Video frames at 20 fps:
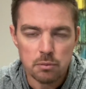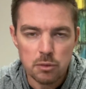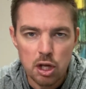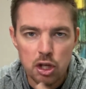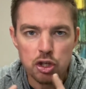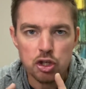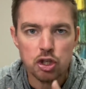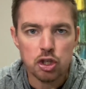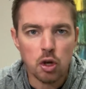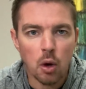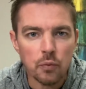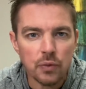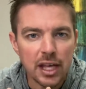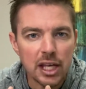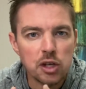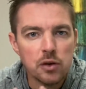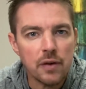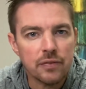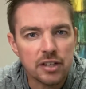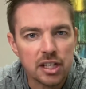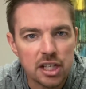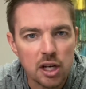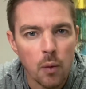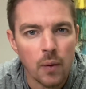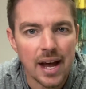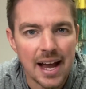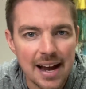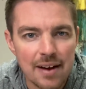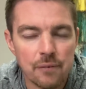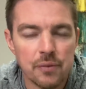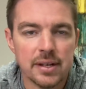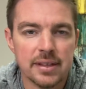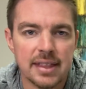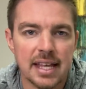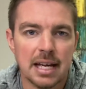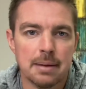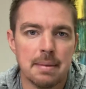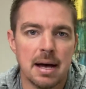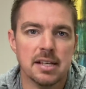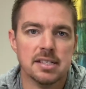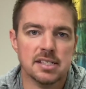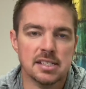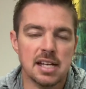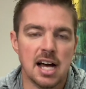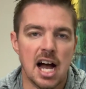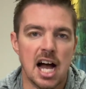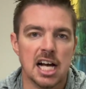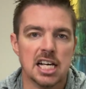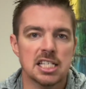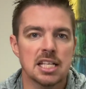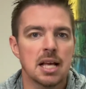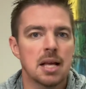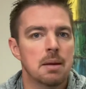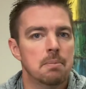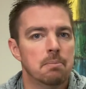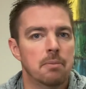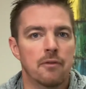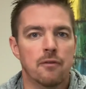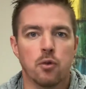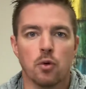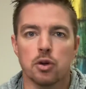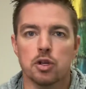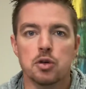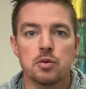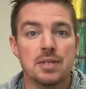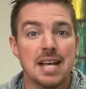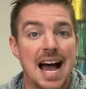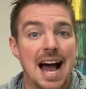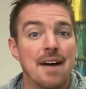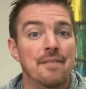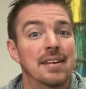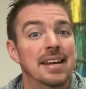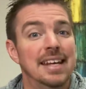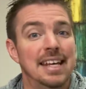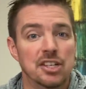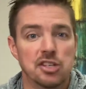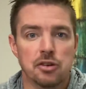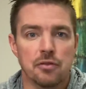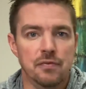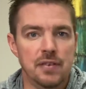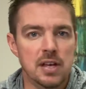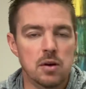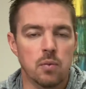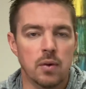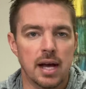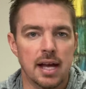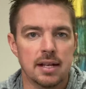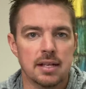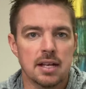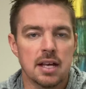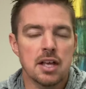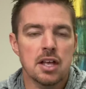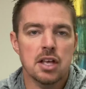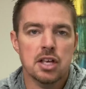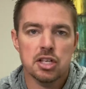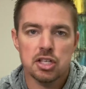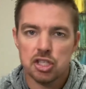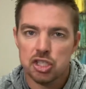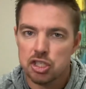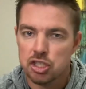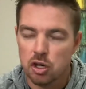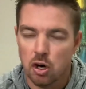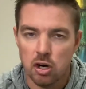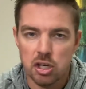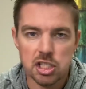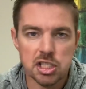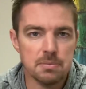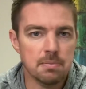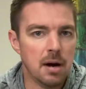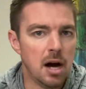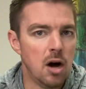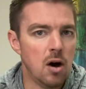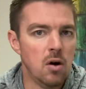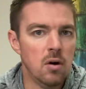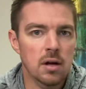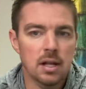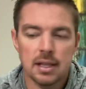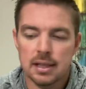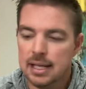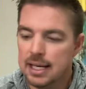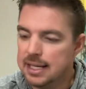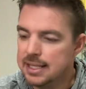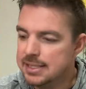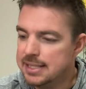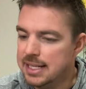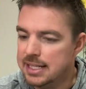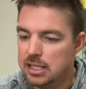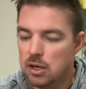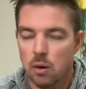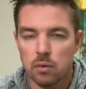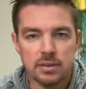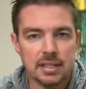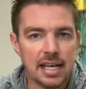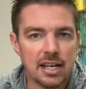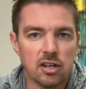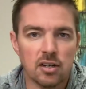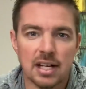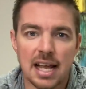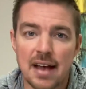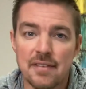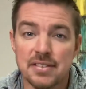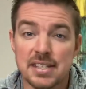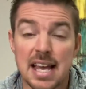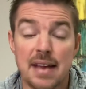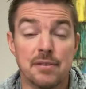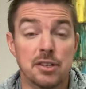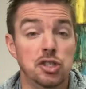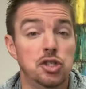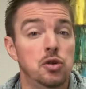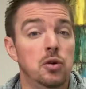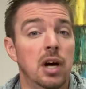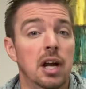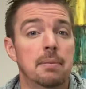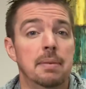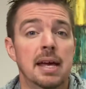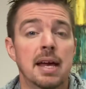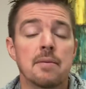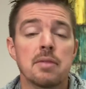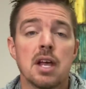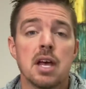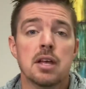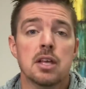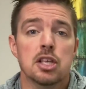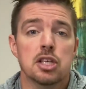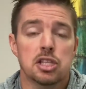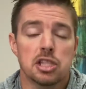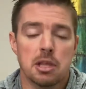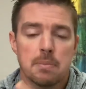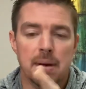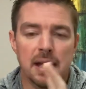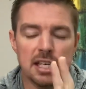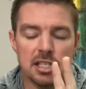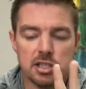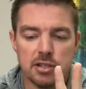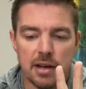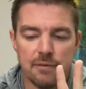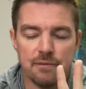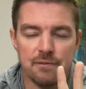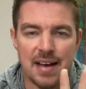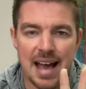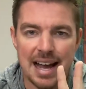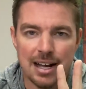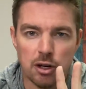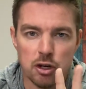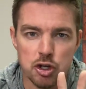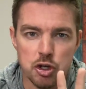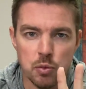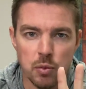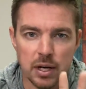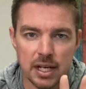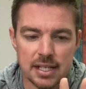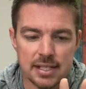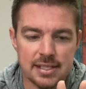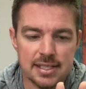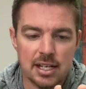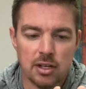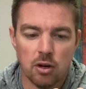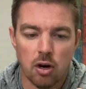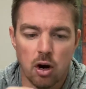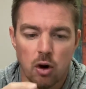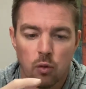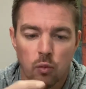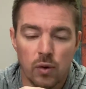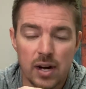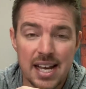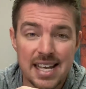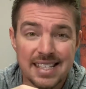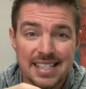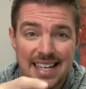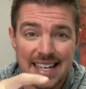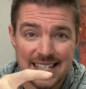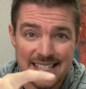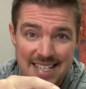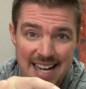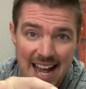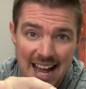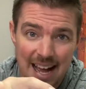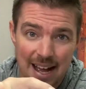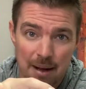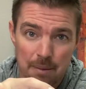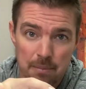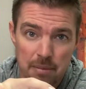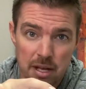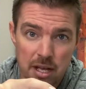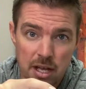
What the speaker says: So don't think you have to know everything about stocks before you dive in and get your feet wet. Start small. Like I said, don't take your life savings. You got to be, the biggest factors you want to consider are risk and time.